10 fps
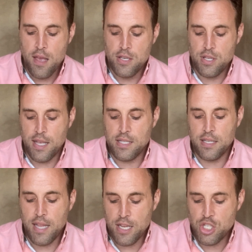So that's
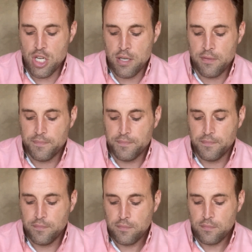intention.
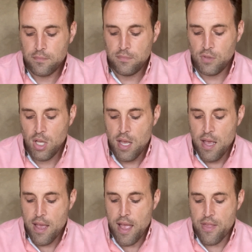
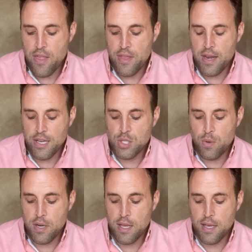And then the next
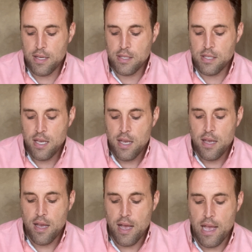one is
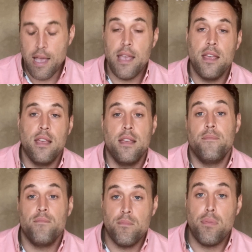
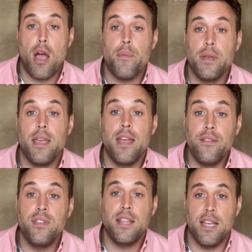probably
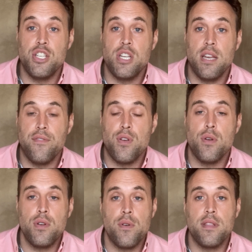invitation. If you're
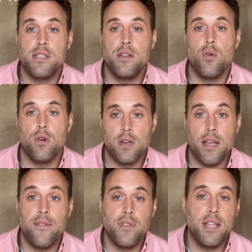doing this in order,
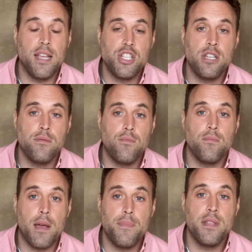invitation
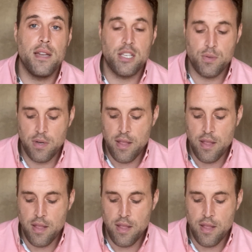might be the next one.